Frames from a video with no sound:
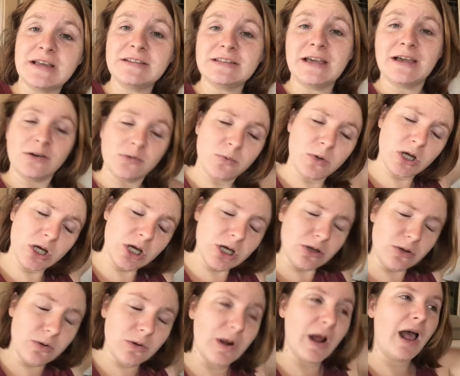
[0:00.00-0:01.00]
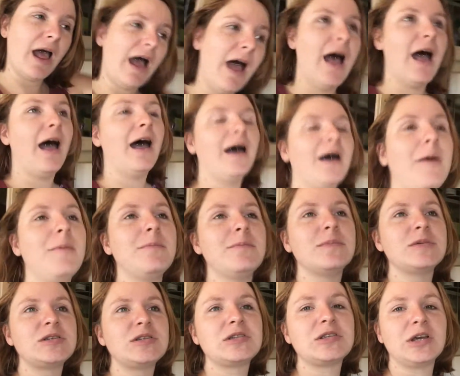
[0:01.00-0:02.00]
now down, woohoo!
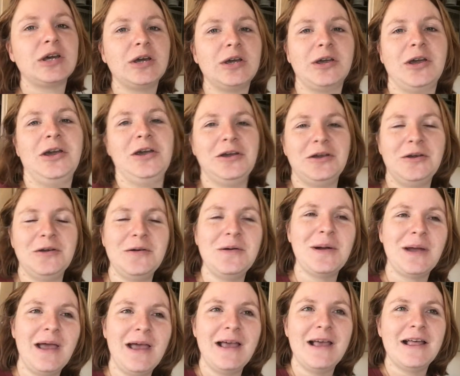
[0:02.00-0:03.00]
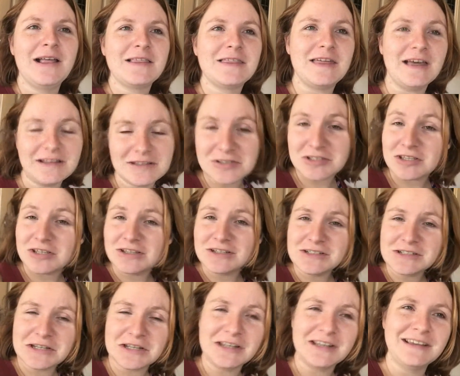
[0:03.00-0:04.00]
Um, so that's
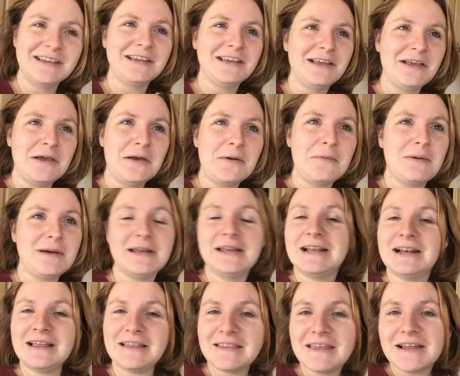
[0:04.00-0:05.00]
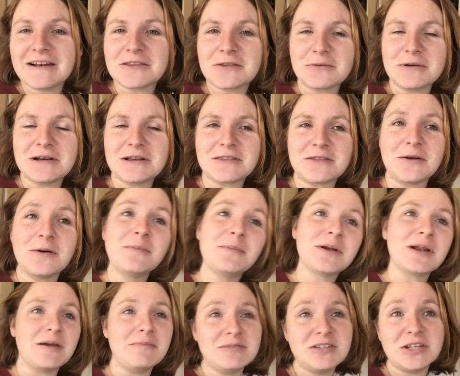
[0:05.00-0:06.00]
good. We're nearly at the end of the readathon,
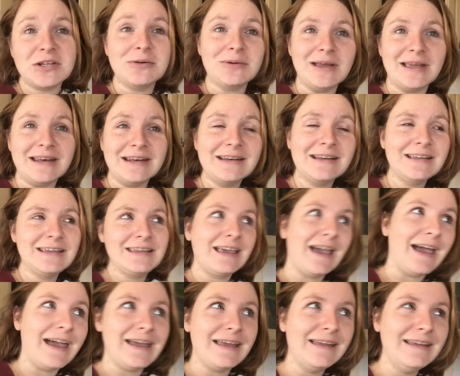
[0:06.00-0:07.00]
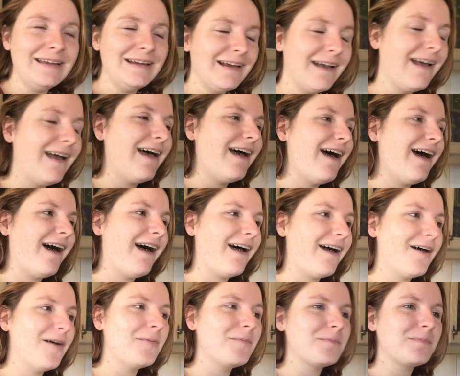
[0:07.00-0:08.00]
but I'm two in, yay.
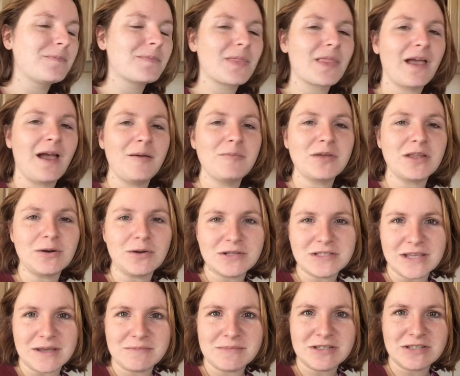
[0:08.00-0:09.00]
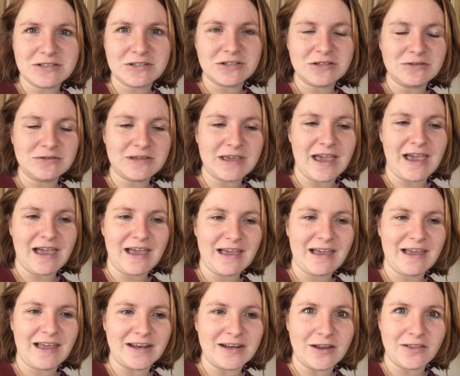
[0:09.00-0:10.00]
Um, I'm gonna attempt to
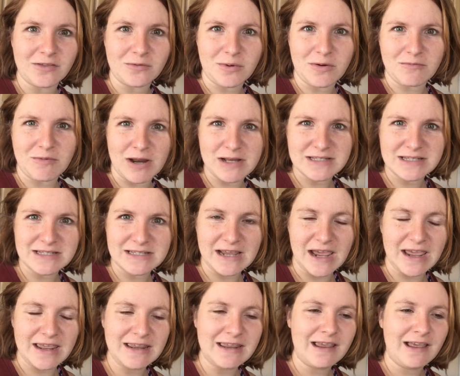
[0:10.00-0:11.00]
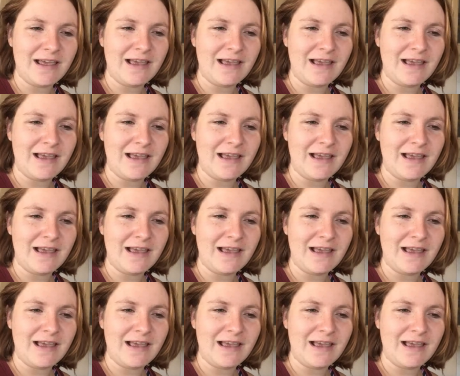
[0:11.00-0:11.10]
get another one read today.